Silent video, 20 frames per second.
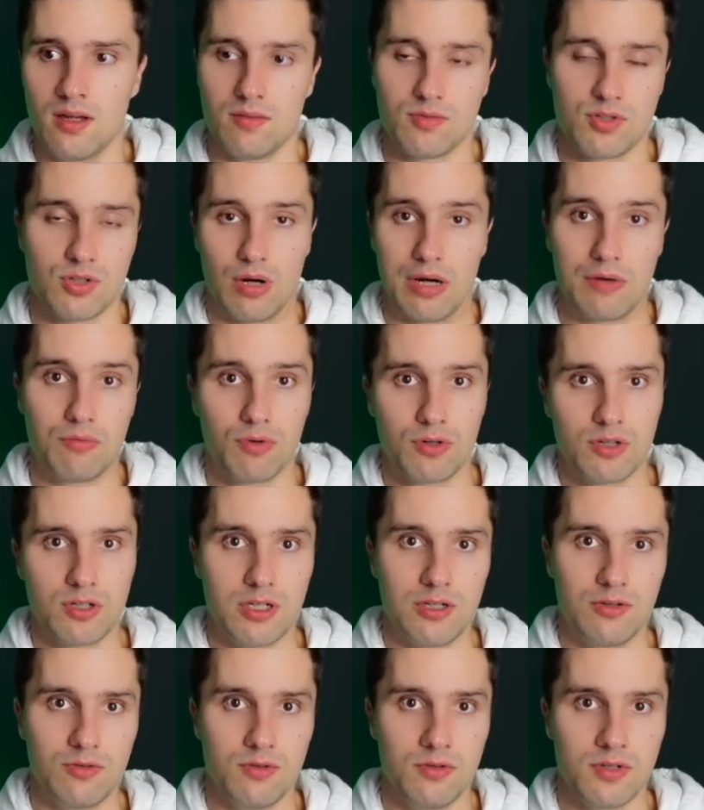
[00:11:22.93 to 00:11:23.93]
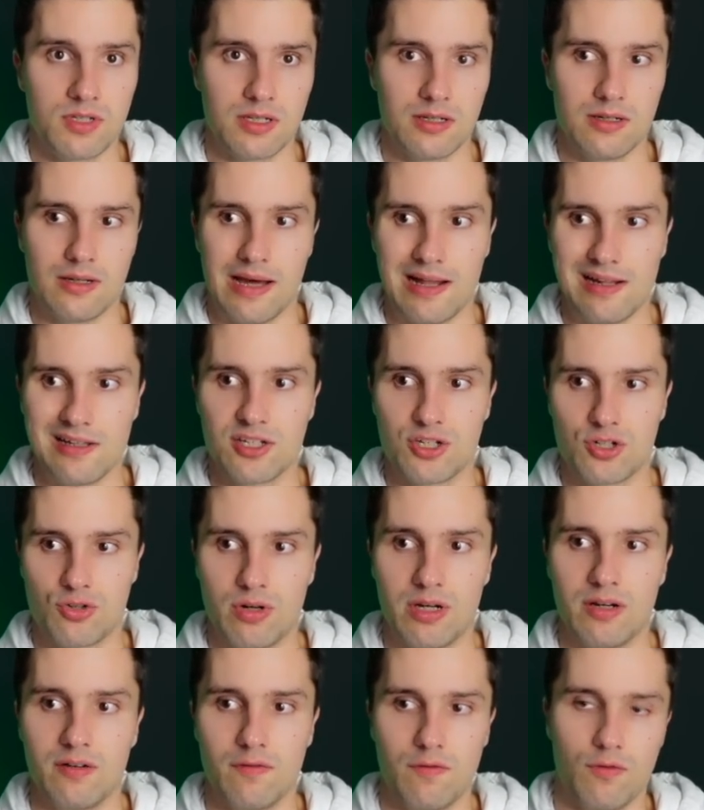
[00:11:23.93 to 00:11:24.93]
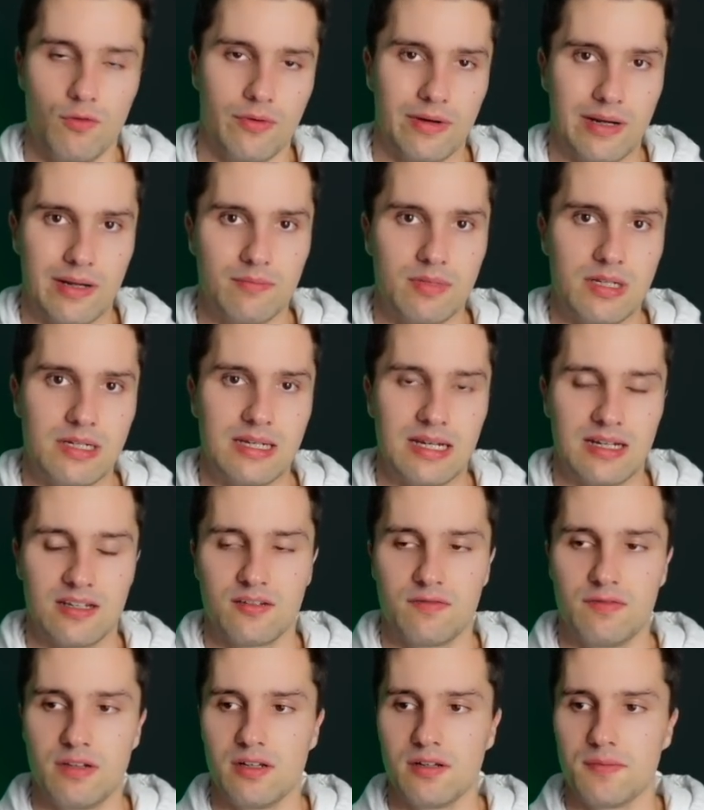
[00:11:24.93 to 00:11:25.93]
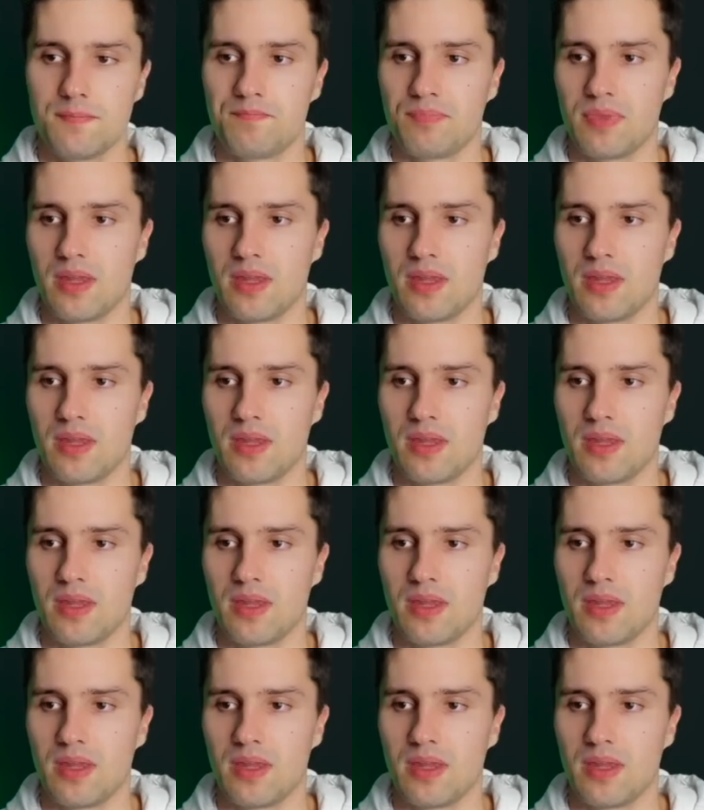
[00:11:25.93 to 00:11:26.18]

So I wouldn't use a null string for an empty text field.